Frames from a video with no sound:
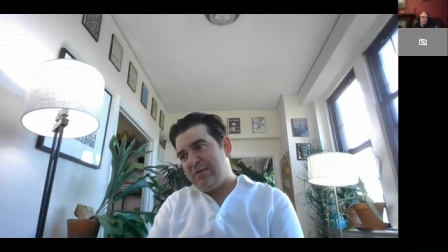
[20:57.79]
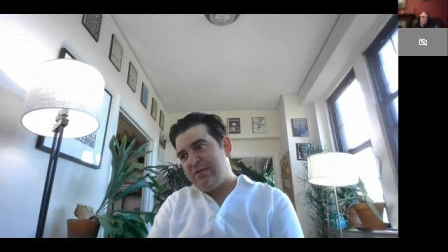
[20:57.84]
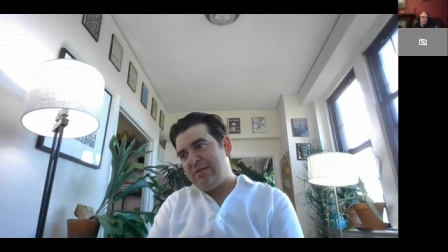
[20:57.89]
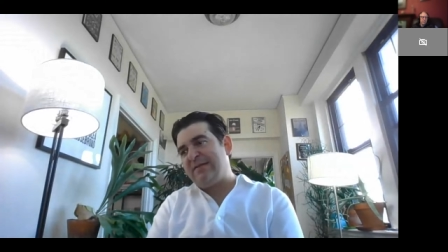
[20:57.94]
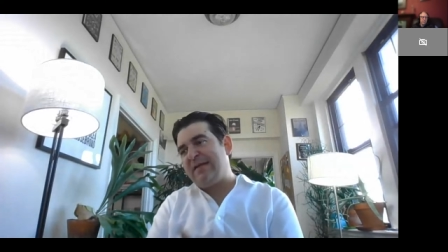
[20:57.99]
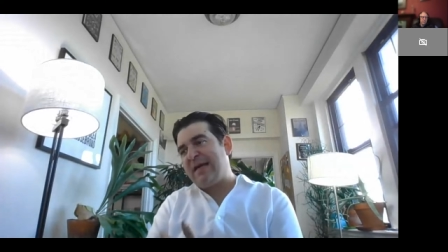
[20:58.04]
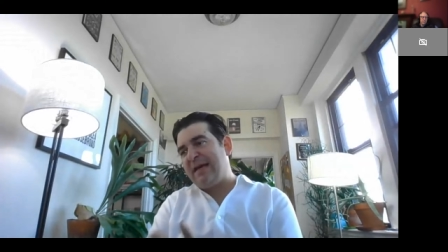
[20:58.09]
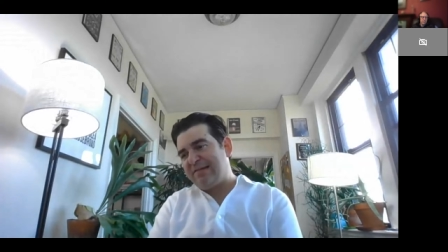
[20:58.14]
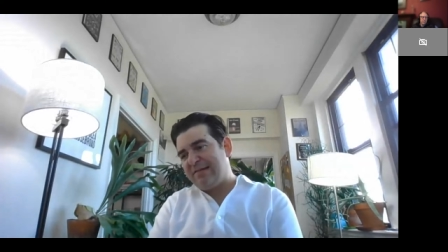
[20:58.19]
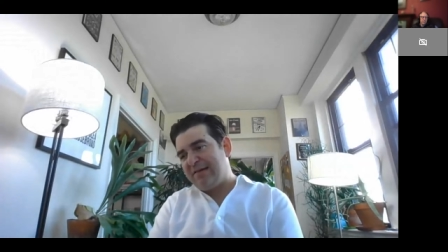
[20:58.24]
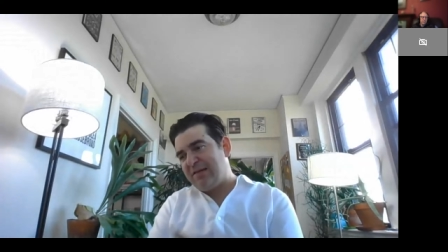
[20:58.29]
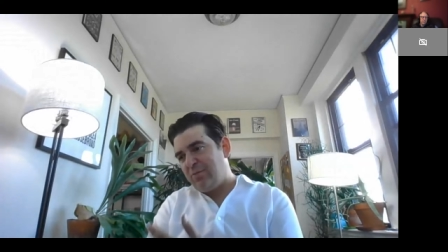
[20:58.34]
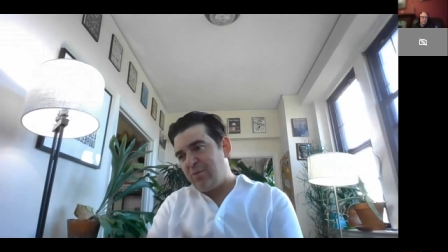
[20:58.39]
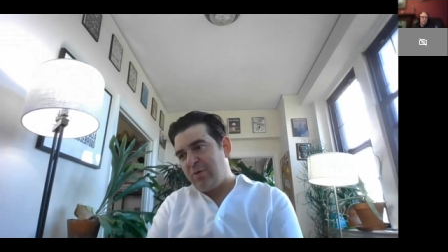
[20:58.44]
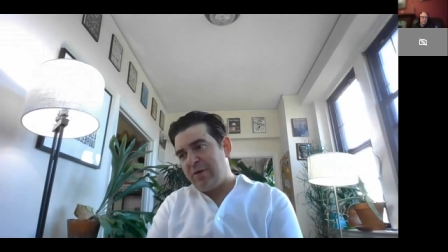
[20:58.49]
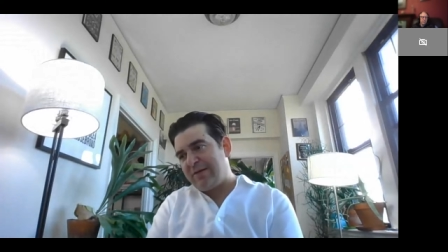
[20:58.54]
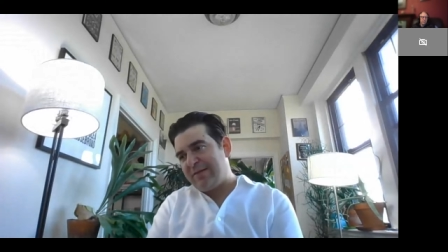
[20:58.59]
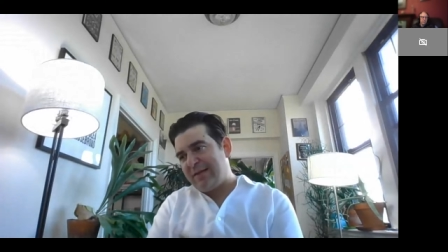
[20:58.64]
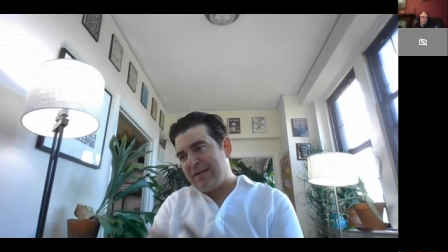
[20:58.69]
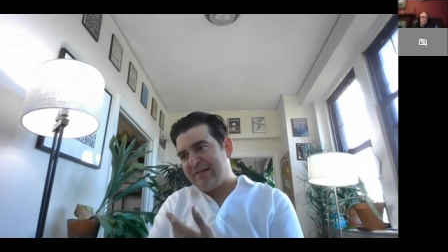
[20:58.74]
the task in the
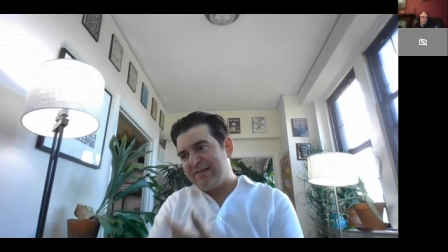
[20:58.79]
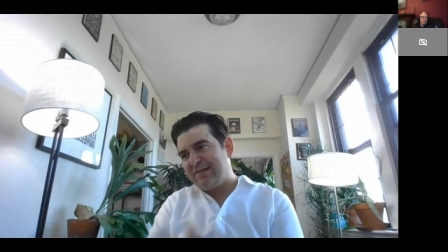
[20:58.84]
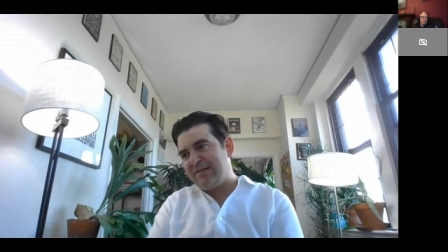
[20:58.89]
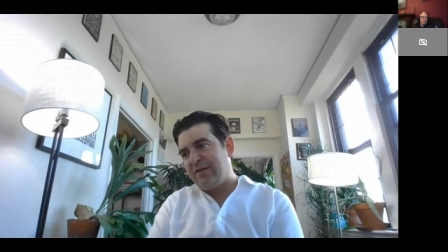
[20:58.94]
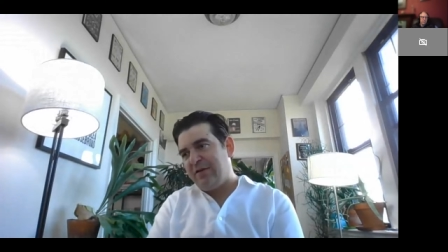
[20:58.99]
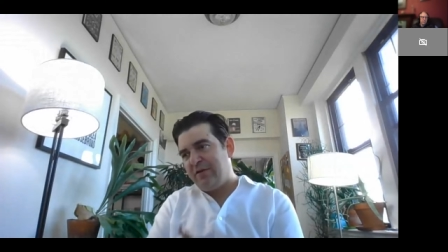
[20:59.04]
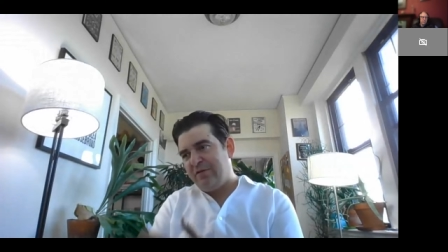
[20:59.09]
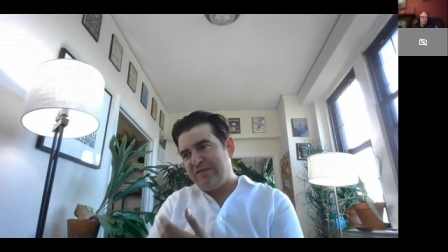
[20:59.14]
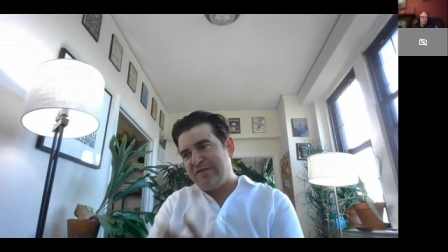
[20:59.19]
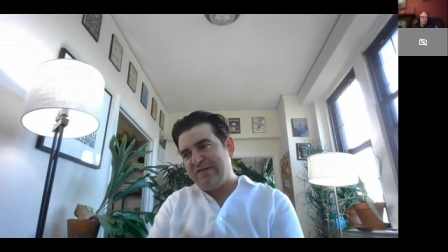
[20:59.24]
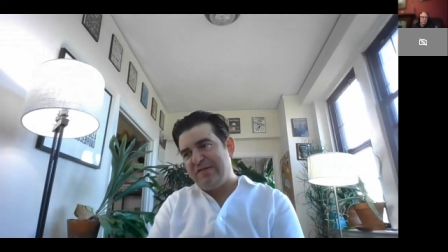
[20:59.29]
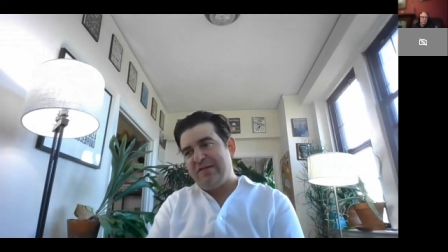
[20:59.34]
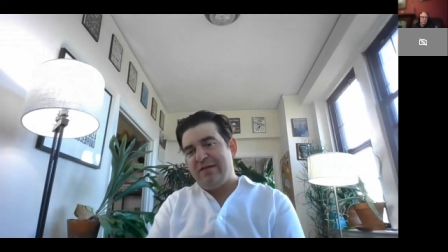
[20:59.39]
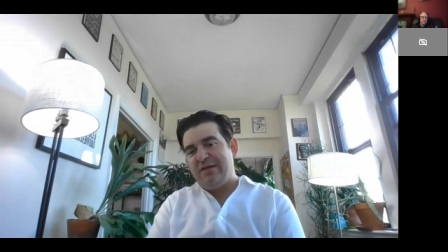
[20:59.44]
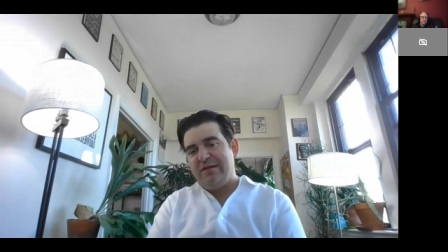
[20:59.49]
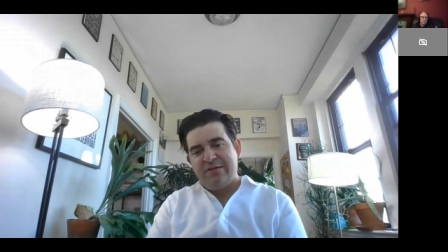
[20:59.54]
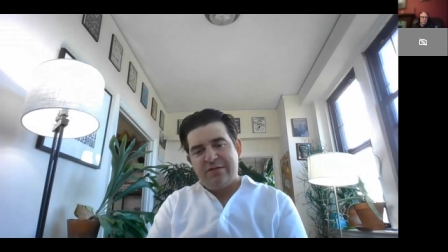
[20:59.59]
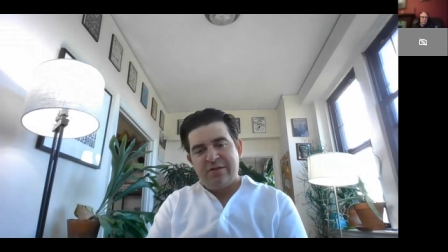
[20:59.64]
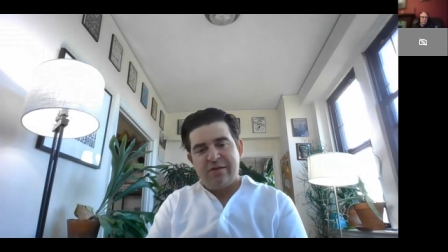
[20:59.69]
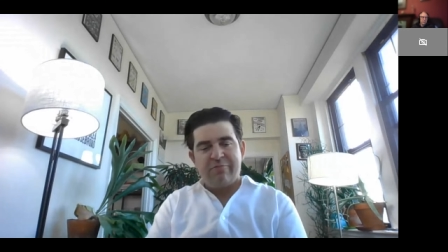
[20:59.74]
work that is close
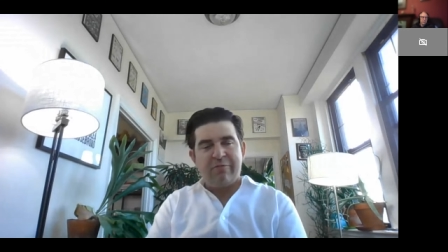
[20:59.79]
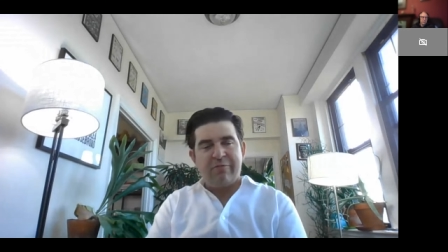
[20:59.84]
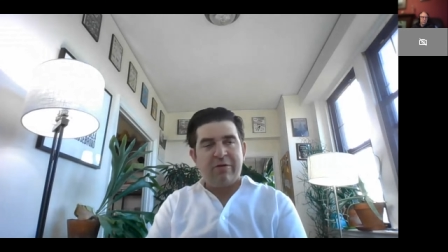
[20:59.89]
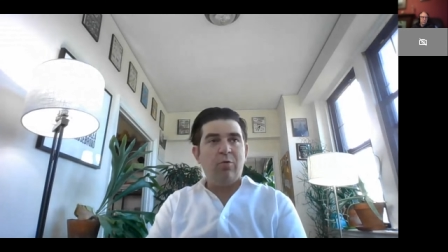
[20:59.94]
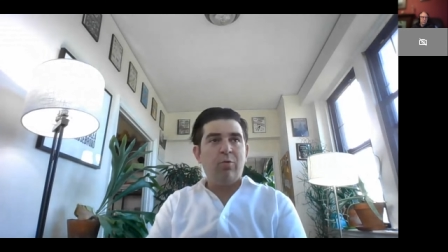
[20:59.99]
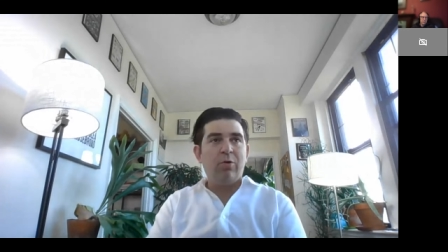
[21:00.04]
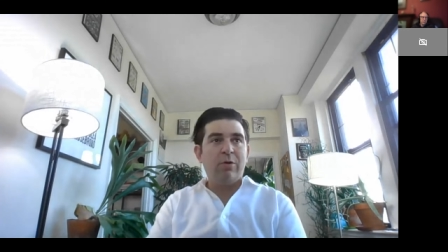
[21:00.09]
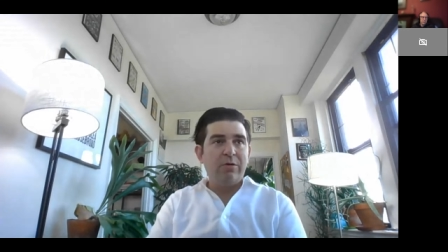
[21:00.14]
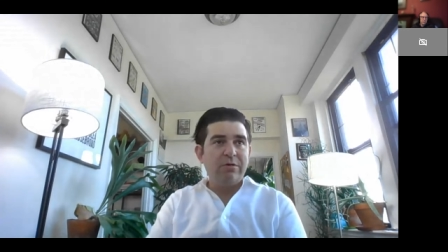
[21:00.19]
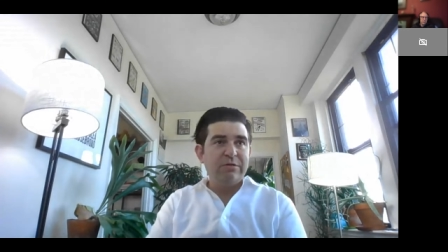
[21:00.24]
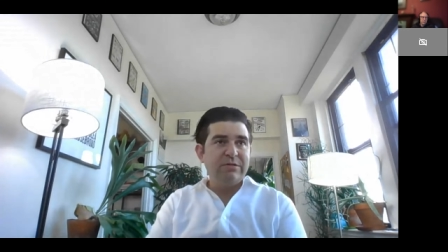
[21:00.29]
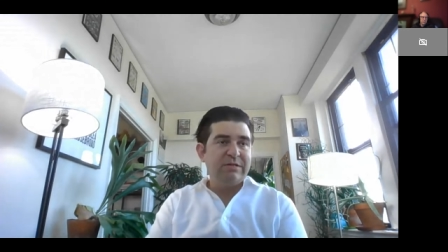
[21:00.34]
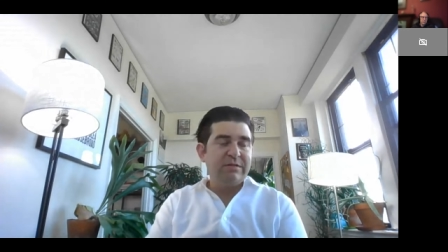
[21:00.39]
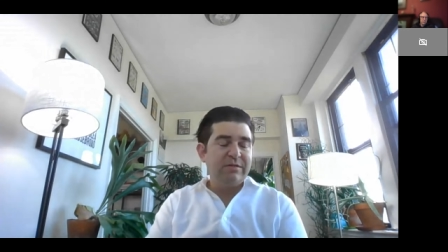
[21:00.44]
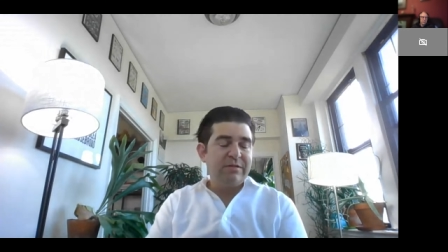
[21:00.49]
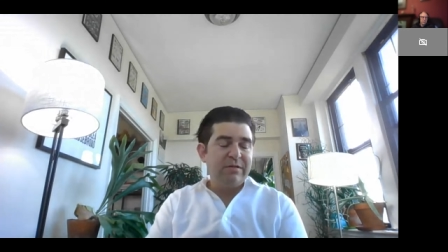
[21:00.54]
to the real world,